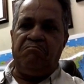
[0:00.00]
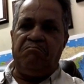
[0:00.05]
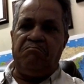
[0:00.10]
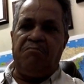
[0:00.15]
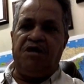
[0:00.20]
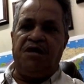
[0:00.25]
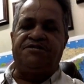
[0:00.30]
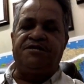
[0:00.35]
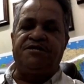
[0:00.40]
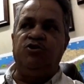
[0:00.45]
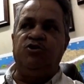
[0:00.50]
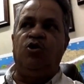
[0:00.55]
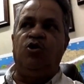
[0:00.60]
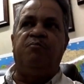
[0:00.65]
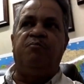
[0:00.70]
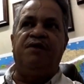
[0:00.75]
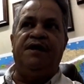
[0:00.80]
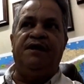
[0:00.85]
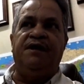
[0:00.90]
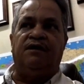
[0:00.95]
It's a
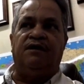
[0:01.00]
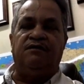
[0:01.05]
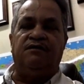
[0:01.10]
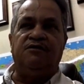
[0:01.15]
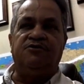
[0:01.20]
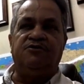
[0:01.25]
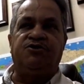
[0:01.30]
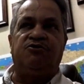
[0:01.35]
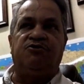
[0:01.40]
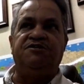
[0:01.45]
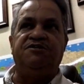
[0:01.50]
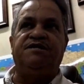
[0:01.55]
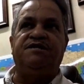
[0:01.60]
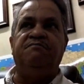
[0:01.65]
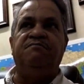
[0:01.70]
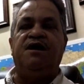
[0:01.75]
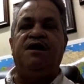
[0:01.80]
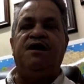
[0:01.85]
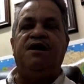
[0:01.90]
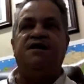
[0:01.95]
no-brainer. Tourism
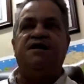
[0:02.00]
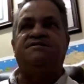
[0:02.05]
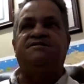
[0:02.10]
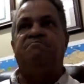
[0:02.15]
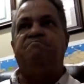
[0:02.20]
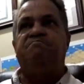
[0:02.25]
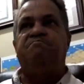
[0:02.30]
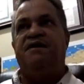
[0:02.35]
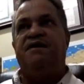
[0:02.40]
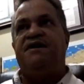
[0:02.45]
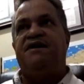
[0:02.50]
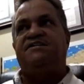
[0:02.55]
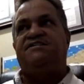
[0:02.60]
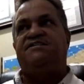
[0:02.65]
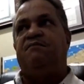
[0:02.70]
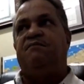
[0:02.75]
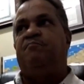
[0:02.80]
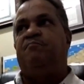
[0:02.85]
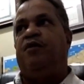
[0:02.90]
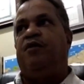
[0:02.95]
is the biggest
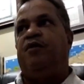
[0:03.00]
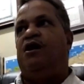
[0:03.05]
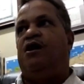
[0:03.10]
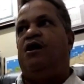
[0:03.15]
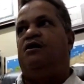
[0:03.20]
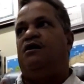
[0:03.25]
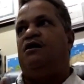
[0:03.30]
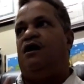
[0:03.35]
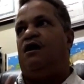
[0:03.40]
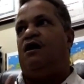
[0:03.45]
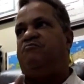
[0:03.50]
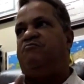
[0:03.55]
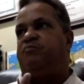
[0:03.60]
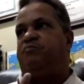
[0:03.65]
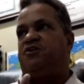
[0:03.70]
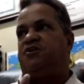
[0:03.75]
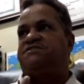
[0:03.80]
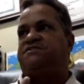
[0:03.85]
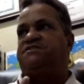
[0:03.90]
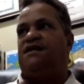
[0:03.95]
employer of
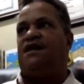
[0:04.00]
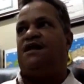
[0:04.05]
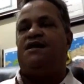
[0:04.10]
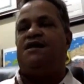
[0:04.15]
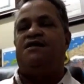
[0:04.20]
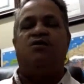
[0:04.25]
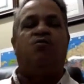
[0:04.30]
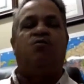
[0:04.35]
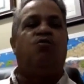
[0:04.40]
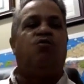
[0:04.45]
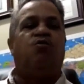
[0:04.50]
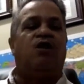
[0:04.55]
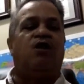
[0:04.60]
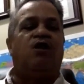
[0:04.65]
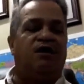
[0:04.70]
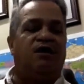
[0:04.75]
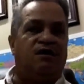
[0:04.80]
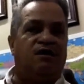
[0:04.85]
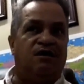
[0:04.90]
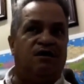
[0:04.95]
personnel in the
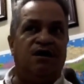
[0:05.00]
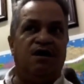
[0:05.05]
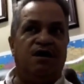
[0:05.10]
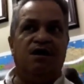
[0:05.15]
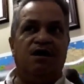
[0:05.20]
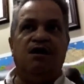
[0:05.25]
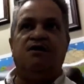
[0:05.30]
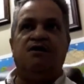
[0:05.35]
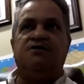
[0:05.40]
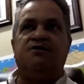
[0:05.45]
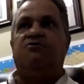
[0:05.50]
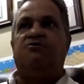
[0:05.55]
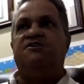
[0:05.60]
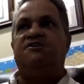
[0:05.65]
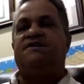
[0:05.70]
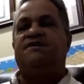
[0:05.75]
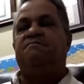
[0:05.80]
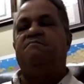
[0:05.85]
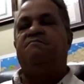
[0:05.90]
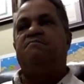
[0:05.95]
world. Mm-hmm.
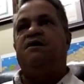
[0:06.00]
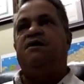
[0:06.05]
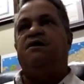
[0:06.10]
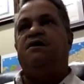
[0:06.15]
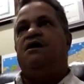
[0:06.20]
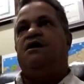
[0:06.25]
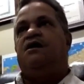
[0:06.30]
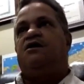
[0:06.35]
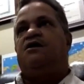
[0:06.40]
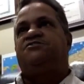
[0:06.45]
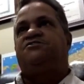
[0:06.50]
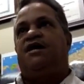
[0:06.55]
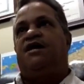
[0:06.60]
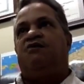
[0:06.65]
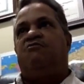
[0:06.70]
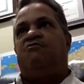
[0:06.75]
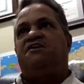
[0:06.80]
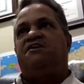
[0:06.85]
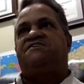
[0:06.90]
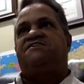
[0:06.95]
Tourism
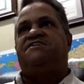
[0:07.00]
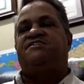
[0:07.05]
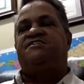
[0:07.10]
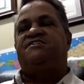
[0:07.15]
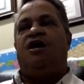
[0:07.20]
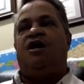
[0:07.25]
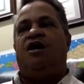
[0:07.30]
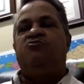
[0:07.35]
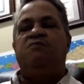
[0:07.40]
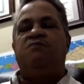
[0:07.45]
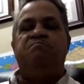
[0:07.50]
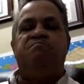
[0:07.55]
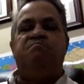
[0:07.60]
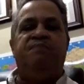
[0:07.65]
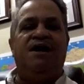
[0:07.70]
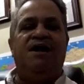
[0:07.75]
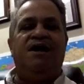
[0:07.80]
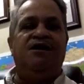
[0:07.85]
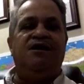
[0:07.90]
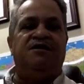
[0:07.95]
generates $600
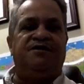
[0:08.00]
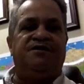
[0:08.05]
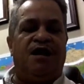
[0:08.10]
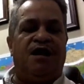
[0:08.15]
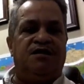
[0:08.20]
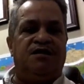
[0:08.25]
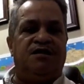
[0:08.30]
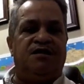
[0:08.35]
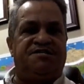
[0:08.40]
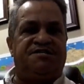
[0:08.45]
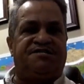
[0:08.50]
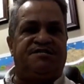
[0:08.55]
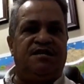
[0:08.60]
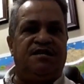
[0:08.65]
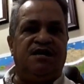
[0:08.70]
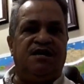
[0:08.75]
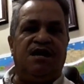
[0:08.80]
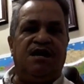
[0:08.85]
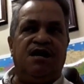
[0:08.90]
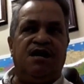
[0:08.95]
billion
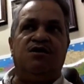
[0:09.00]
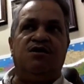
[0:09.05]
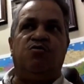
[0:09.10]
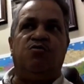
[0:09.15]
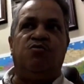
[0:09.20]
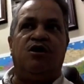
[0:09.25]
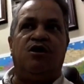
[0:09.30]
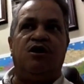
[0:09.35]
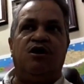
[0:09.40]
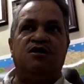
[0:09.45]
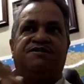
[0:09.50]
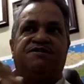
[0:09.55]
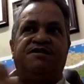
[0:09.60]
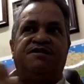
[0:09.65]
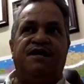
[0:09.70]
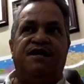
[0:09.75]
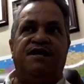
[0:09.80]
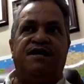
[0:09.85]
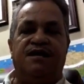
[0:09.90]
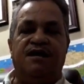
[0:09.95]
in the world
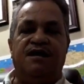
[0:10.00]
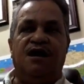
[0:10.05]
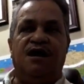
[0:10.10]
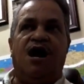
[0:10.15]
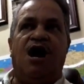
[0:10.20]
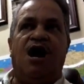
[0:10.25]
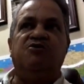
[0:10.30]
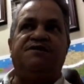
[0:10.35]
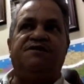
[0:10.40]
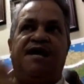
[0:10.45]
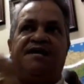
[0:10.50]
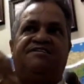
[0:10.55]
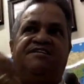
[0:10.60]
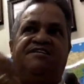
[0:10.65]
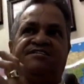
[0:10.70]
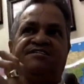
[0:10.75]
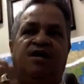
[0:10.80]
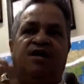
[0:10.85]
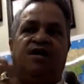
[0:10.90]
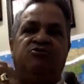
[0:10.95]
today. Out of that
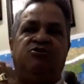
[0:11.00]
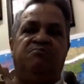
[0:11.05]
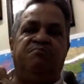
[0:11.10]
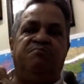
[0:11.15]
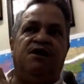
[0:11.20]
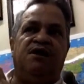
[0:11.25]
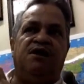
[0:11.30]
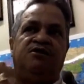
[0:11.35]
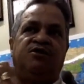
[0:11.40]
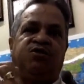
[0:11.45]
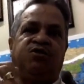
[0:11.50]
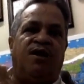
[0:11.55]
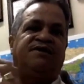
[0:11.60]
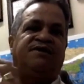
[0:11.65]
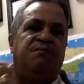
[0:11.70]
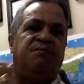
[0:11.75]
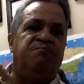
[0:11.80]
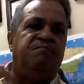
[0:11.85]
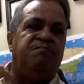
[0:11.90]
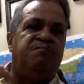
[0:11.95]
$600 billion,
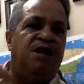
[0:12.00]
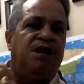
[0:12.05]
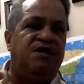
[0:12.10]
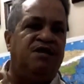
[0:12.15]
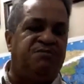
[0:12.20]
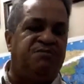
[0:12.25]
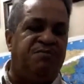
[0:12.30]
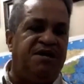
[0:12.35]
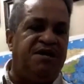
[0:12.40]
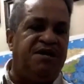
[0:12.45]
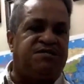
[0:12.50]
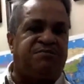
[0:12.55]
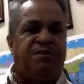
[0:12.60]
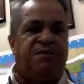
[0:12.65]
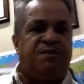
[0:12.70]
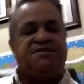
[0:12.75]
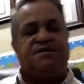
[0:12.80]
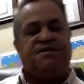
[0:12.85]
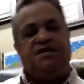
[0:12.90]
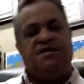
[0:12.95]
$20 billion is being
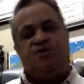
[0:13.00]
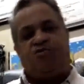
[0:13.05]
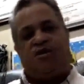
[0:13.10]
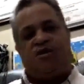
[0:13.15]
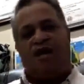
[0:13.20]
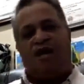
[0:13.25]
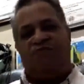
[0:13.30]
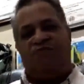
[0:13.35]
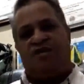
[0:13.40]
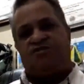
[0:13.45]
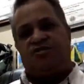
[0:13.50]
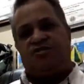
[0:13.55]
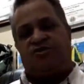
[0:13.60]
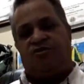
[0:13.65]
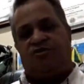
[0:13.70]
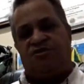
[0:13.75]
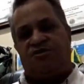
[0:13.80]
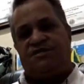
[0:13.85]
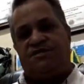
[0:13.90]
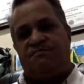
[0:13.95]
spent in eco and adventure
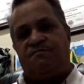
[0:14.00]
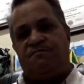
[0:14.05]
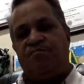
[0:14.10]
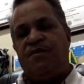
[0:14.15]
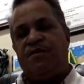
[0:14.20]
tourism.